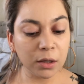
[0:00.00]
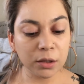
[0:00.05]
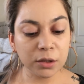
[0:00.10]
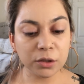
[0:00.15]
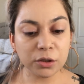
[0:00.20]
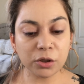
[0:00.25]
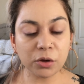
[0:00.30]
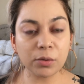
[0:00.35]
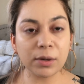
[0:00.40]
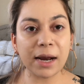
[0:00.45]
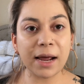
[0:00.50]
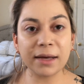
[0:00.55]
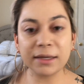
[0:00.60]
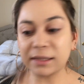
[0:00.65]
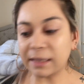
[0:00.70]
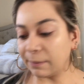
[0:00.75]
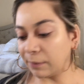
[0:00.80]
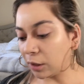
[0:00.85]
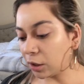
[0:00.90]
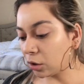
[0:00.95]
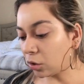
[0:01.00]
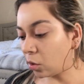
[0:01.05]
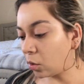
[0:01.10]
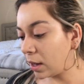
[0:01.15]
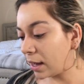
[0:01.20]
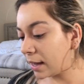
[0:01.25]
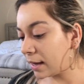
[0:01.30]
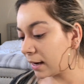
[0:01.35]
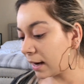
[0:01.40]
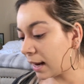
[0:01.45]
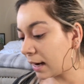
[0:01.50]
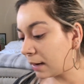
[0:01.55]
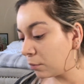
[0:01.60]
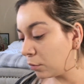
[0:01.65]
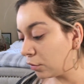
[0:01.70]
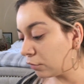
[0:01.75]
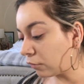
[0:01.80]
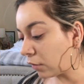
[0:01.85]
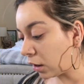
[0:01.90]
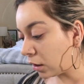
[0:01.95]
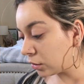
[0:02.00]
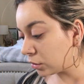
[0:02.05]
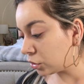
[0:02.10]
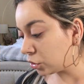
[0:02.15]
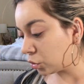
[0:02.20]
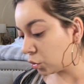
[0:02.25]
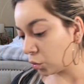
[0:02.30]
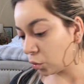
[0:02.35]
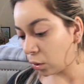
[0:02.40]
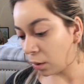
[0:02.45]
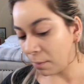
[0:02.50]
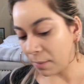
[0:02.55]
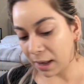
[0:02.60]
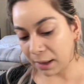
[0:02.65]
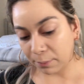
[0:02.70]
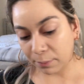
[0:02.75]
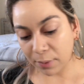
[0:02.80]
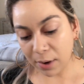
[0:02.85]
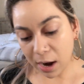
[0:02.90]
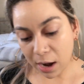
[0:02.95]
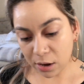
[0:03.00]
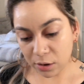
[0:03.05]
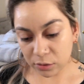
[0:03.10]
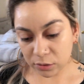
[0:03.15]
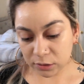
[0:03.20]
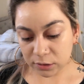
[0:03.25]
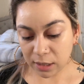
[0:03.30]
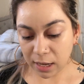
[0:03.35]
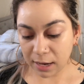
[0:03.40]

So next I'm gonna go ahead and move on to my brows.